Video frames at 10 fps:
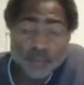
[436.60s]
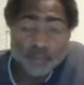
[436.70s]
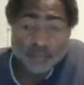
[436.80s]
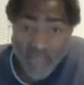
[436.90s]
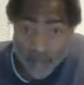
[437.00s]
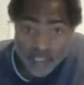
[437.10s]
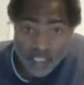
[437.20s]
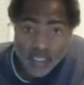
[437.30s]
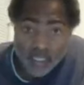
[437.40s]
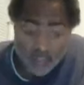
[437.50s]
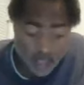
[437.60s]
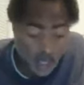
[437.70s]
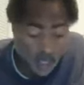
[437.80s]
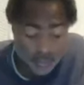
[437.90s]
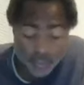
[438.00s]
Babylon
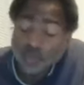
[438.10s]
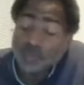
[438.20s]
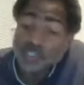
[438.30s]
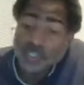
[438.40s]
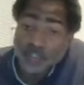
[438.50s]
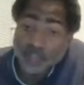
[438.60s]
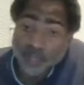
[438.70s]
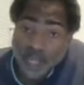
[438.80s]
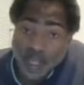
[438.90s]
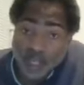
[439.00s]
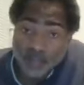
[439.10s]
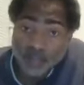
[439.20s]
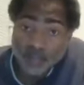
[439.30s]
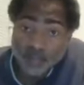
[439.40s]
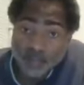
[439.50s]
or you're going to serve God.
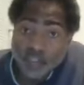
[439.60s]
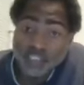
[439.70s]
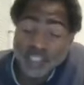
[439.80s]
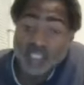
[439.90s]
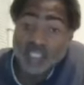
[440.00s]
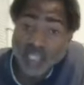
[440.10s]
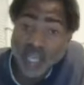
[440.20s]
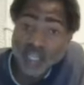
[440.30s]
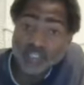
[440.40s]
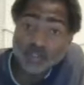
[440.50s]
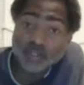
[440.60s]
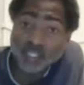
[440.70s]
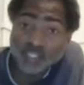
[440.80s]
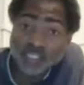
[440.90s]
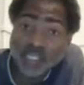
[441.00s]
When it say the God's on the
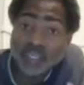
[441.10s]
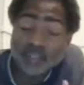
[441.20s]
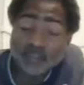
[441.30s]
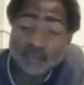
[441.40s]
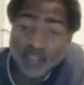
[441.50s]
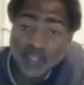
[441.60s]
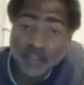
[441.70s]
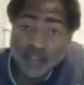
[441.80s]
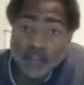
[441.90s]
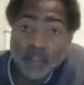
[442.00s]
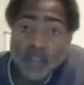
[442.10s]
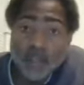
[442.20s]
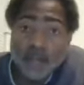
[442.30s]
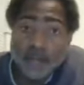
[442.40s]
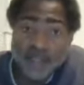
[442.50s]
other side of the flood,
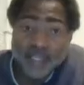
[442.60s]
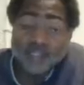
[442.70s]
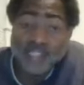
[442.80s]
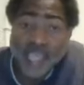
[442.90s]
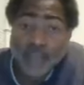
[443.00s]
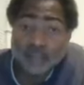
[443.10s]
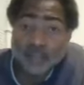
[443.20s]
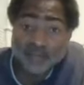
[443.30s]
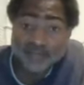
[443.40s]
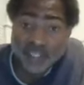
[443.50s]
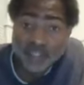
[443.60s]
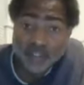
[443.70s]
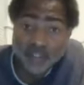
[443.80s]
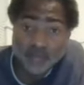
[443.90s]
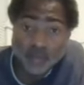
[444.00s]
because after the
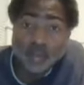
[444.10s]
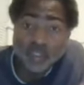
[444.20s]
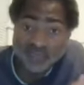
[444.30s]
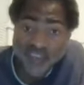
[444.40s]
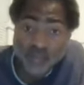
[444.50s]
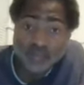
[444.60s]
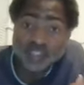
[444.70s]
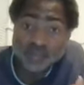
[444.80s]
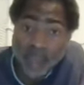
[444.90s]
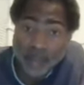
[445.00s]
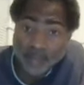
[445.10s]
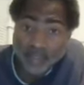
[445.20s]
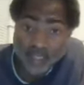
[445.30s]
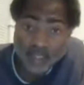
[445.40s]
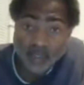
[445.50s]
flood, Noah's family is
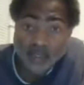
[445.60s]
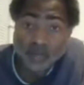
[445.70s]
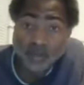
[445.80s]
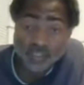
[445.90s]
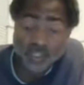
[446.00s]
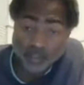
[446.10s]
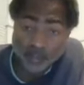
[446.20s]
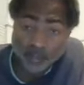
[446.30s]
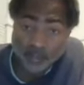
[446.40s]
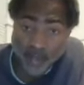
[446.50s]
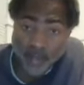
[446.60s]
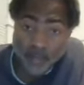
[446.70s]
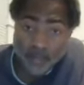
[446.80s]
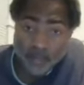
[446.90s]
populated across the earth, right?